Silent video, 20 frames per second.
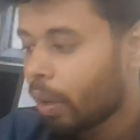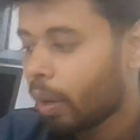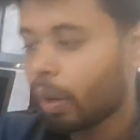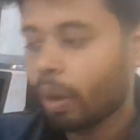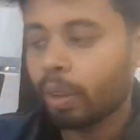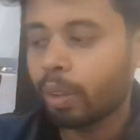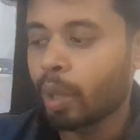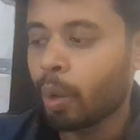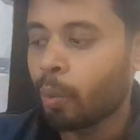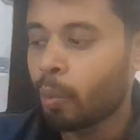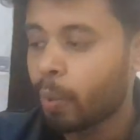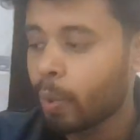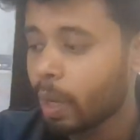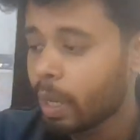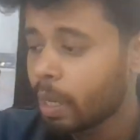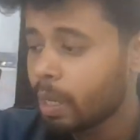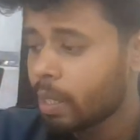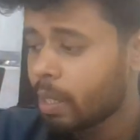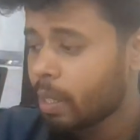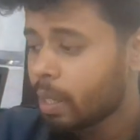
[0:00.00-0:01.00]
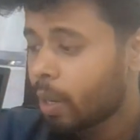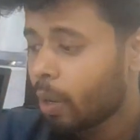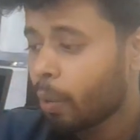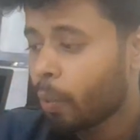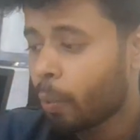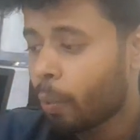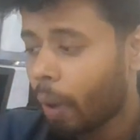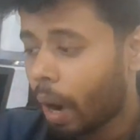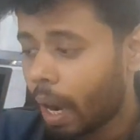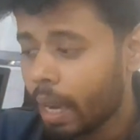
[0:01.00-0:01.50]
on the World
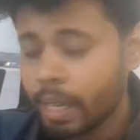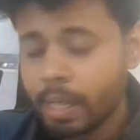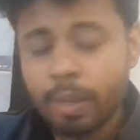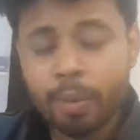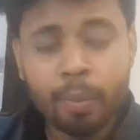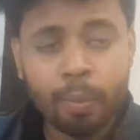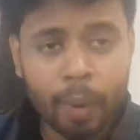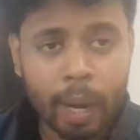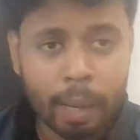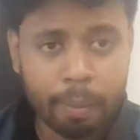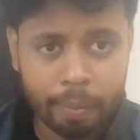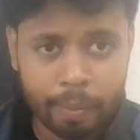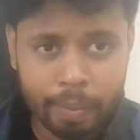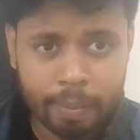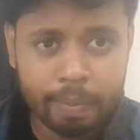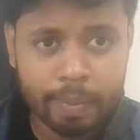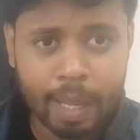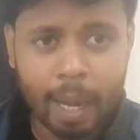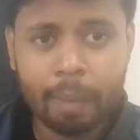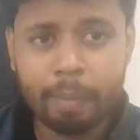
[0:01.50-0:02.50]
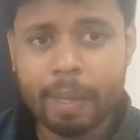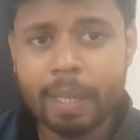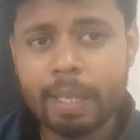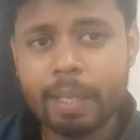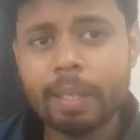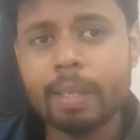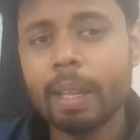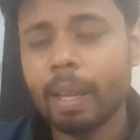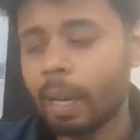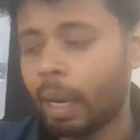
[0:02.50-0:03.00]
Wide Web, that
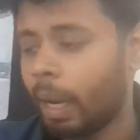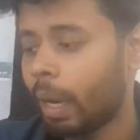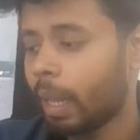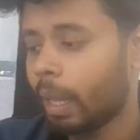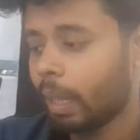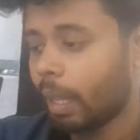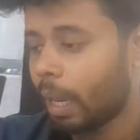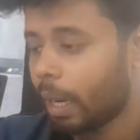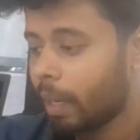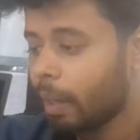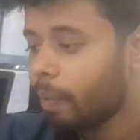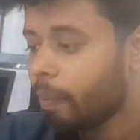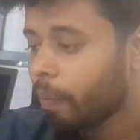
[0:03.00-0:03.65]
means the internet.